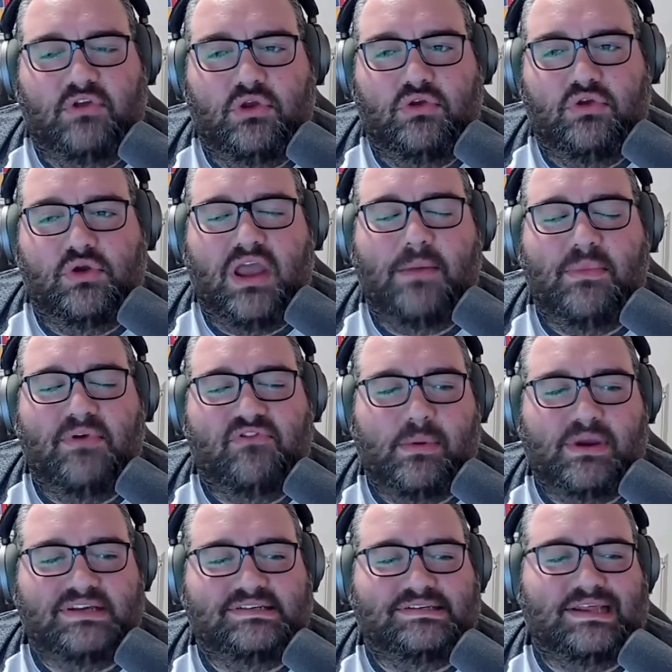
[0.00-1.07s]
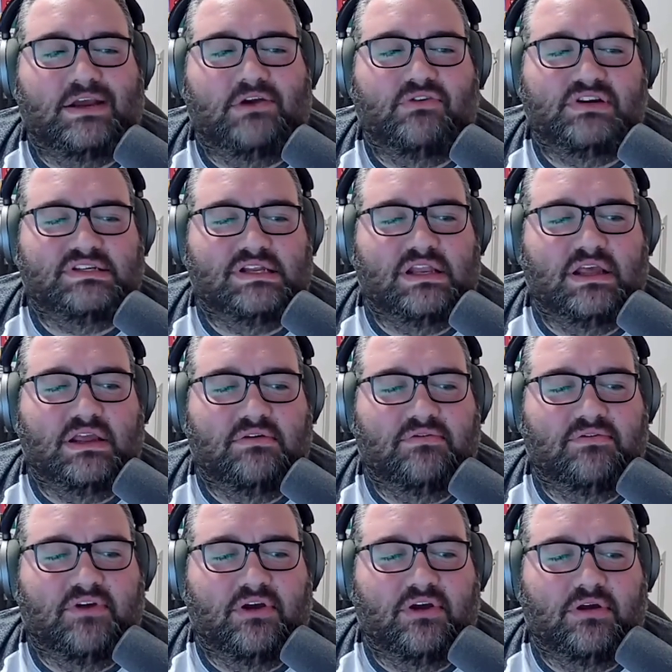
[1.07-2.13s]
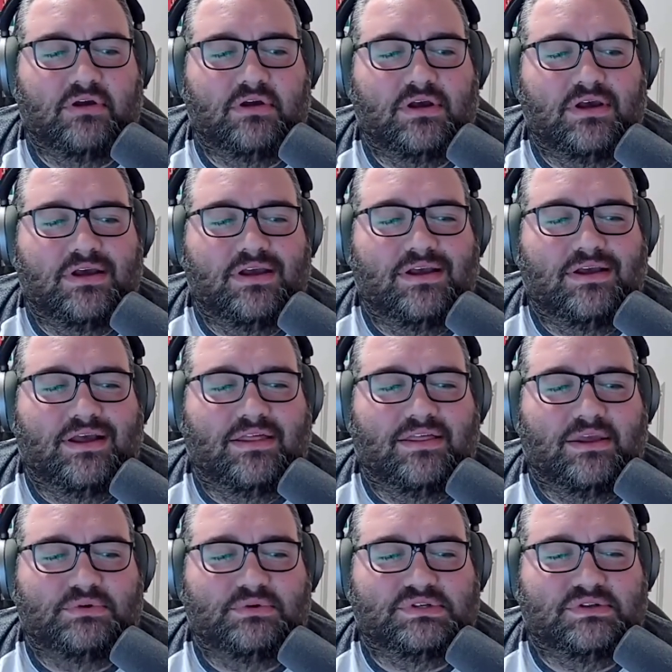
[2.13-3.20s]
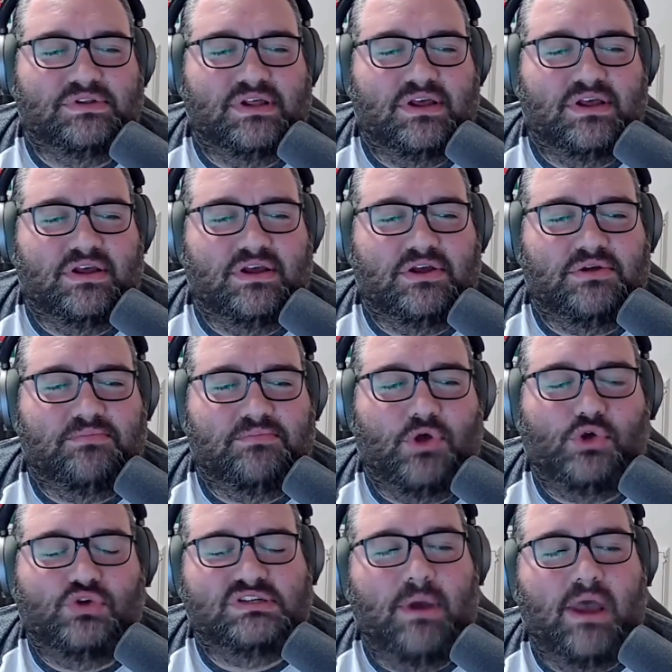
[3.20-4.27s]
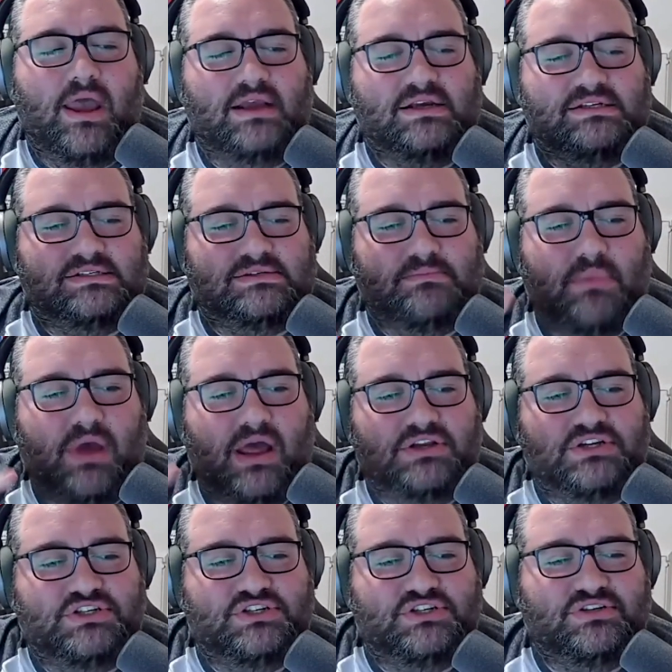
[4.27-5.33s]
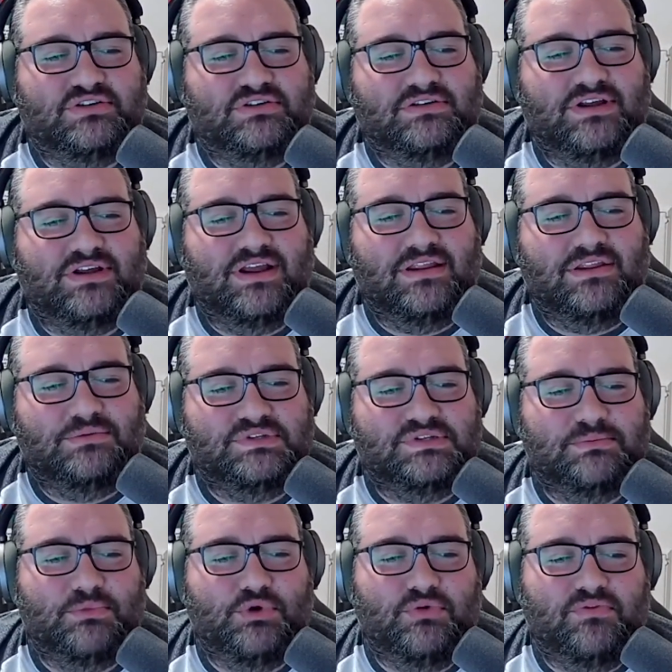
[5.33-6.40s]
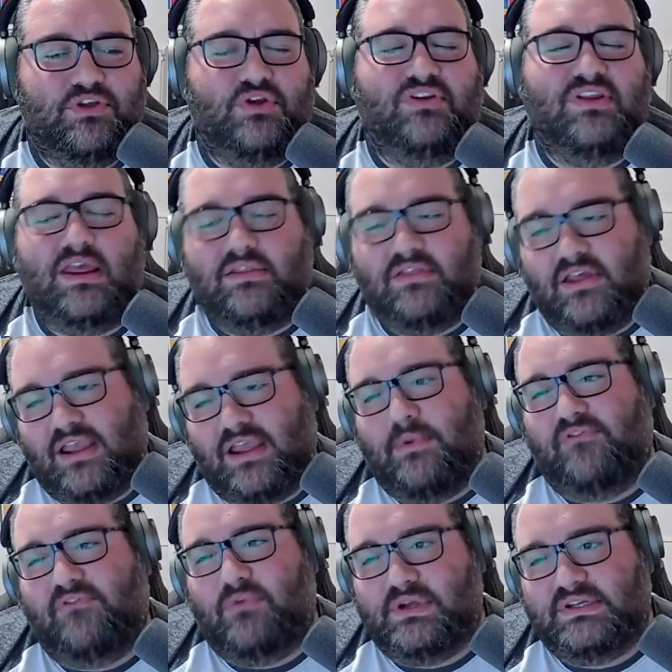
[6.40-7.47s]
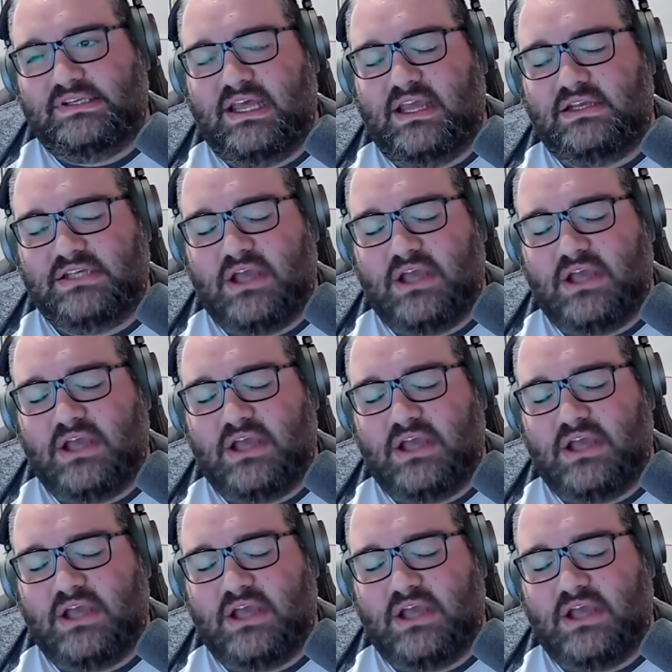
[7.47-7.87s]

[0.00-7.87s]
You came in for a bit of stick recently for, I think it was the Ultimate X match, and there was a move that you did that came in for a bit of stick.